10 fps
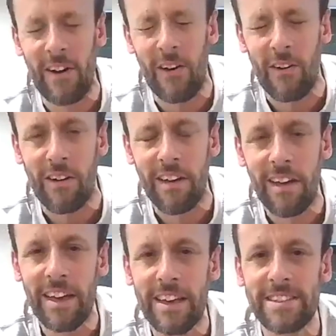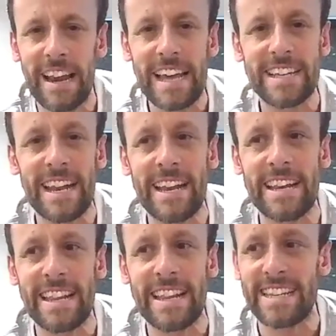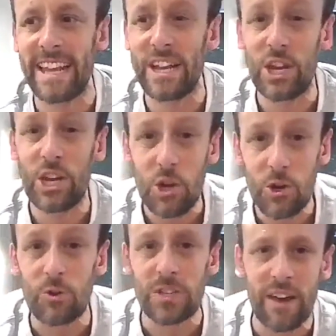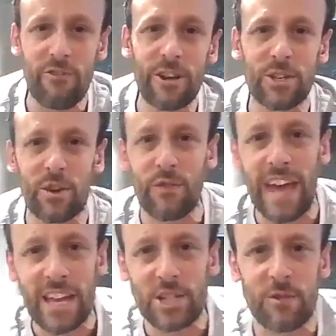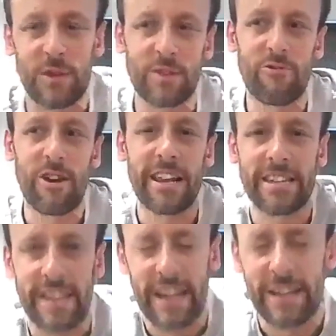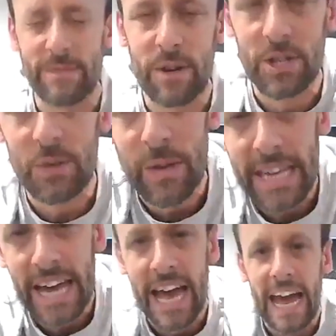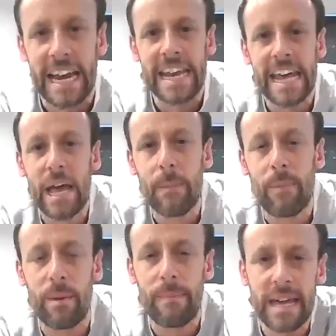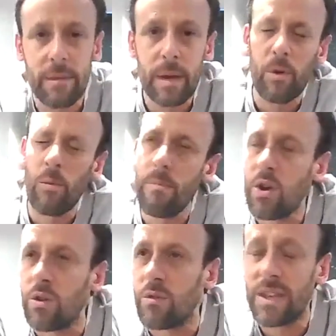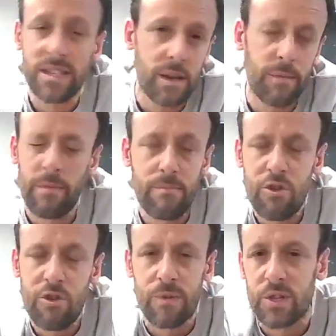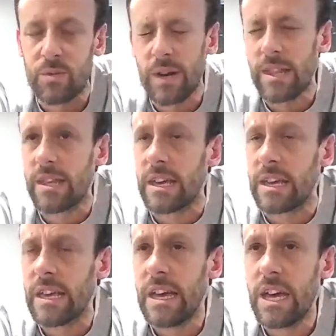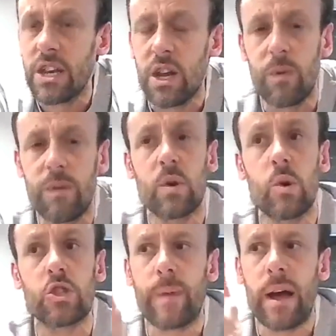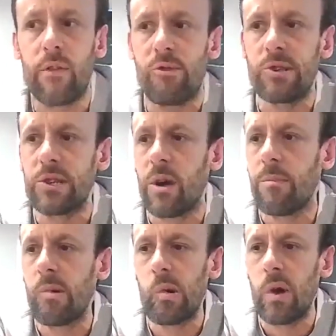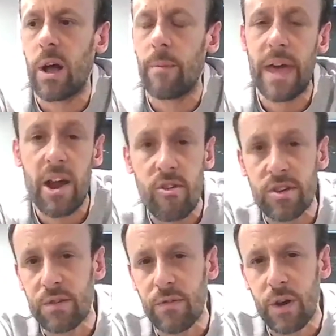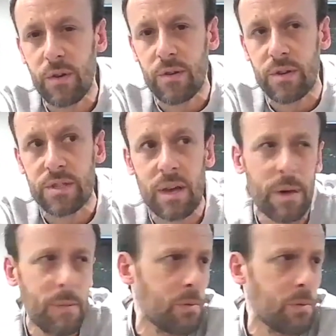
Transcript: along. So let's then use every sort of inch of this real estate as much as we can by making people move. And so movement's just one thing. You know, we've talked about, for example, areas to focus, and